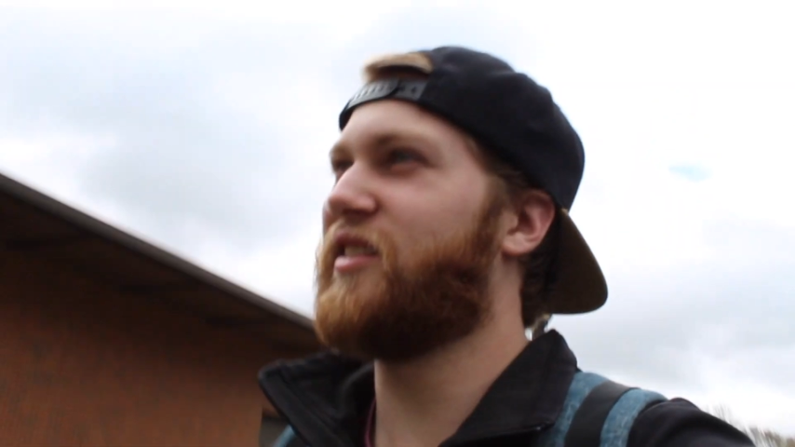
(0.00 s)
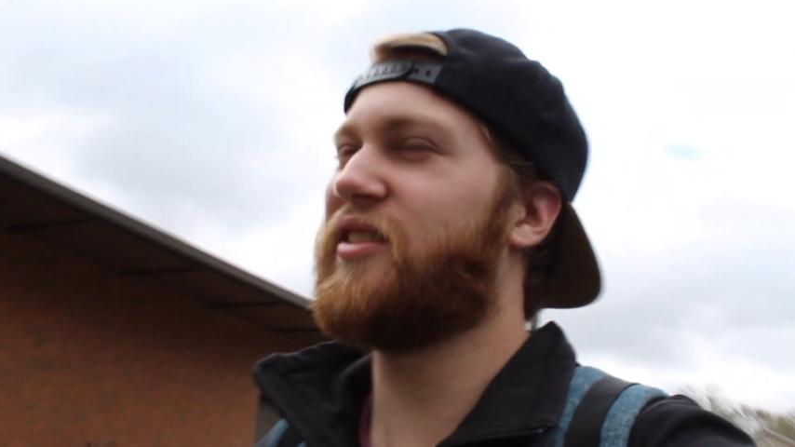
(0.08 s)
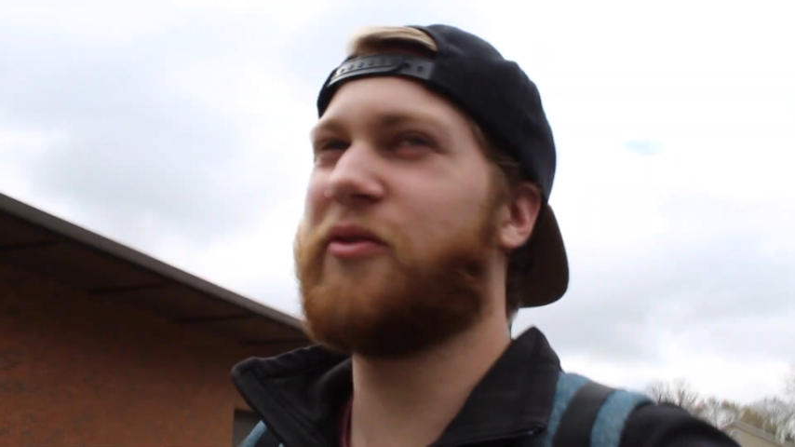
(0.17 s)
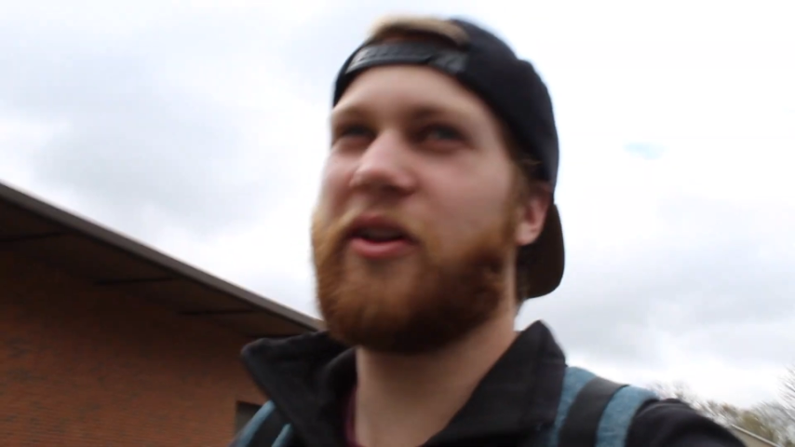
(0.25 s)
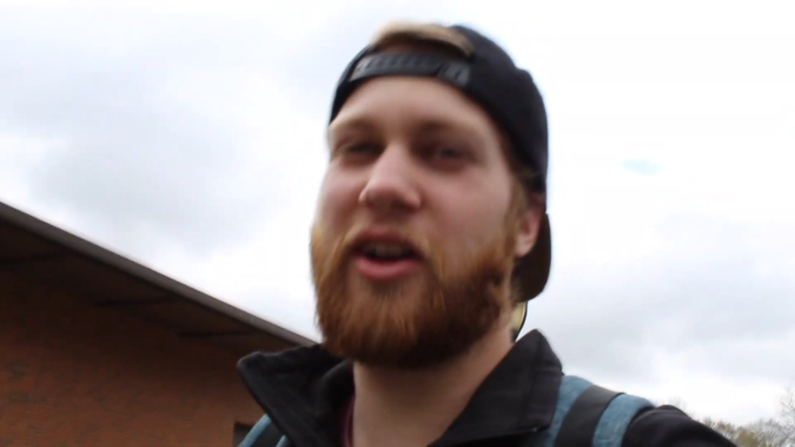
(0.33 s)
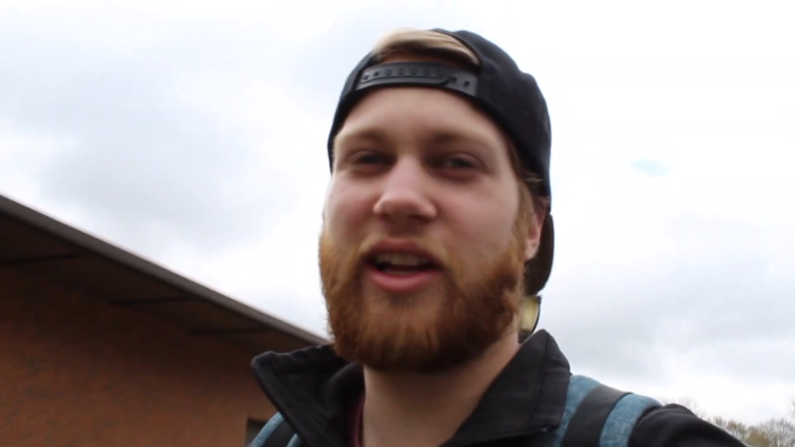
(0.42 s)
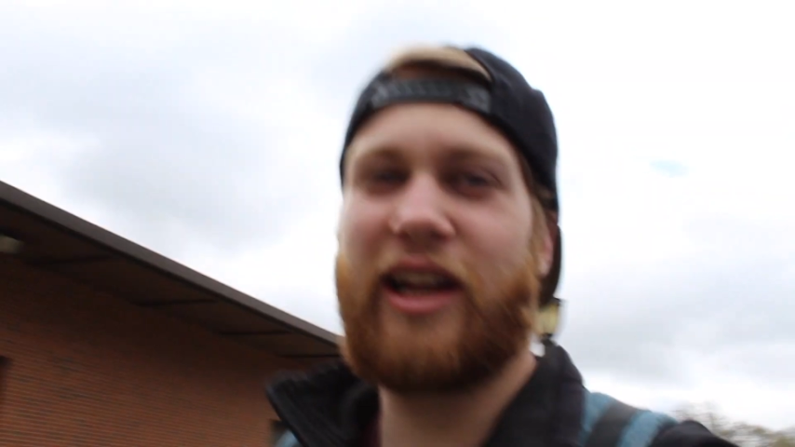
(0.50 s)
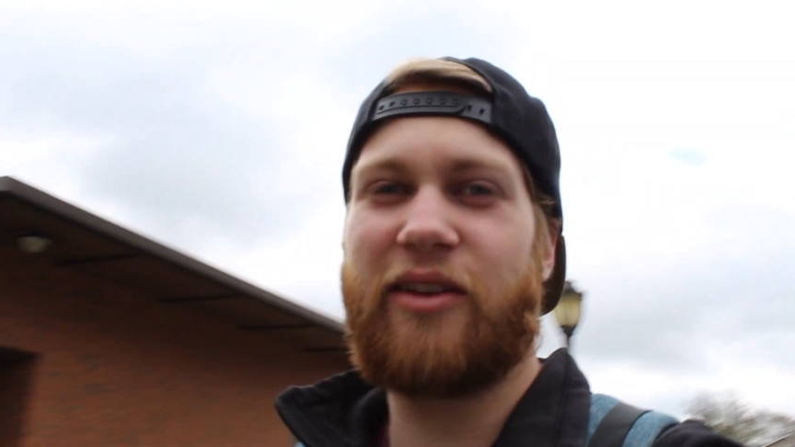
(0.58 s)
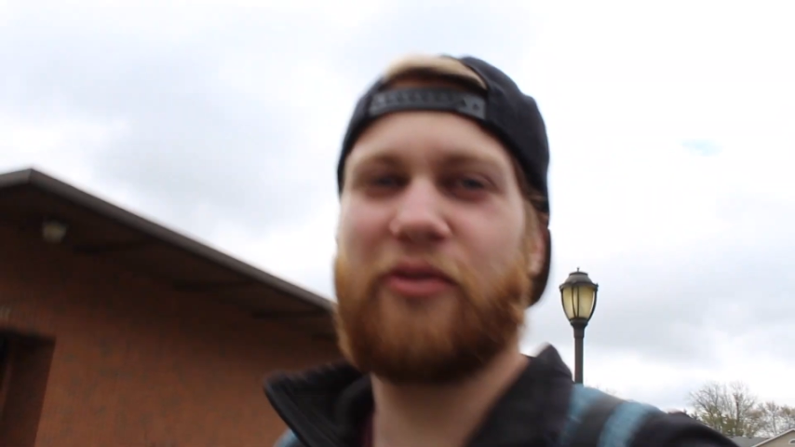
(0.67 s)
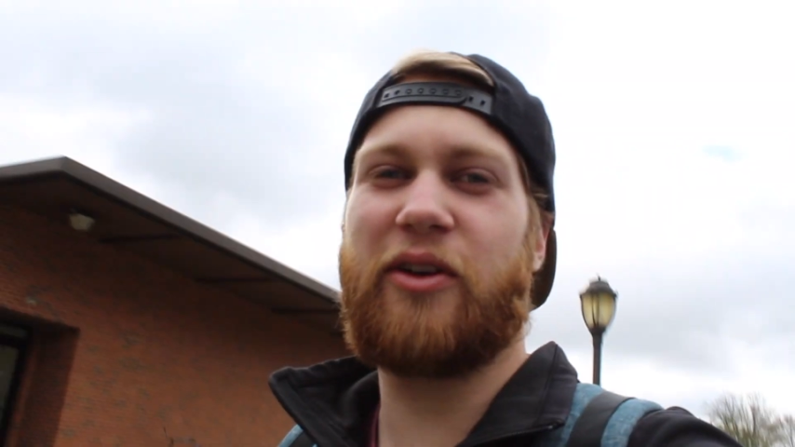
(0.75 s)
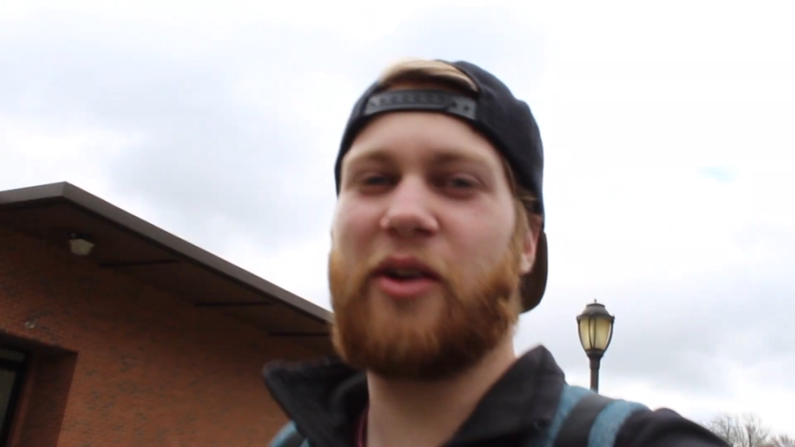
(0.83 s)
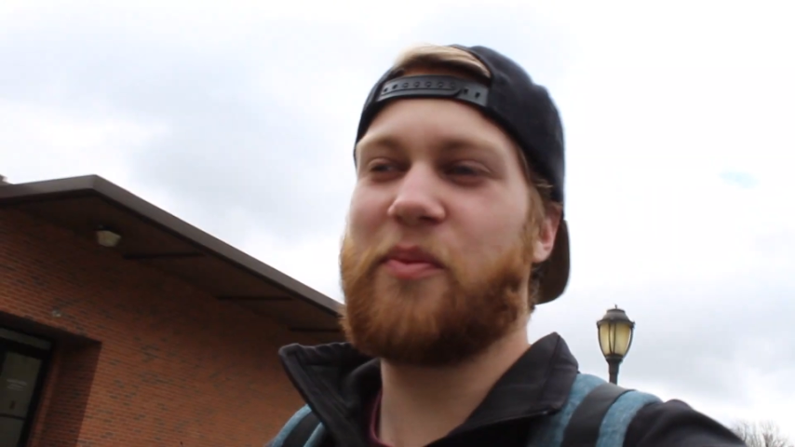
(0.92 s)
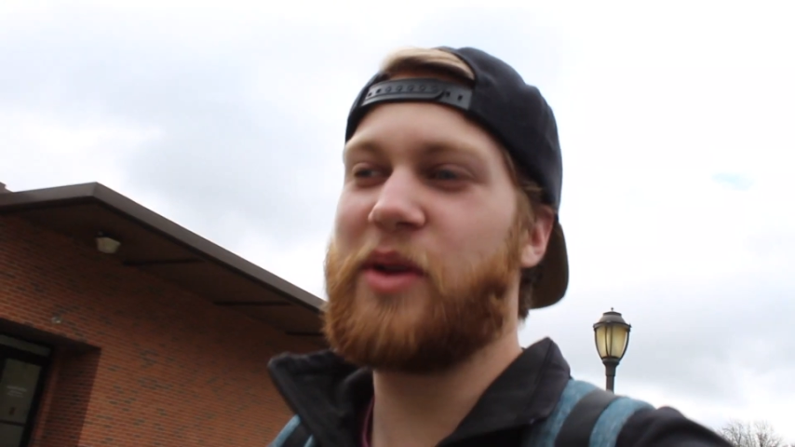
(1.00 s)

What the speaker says: is vlogging in front of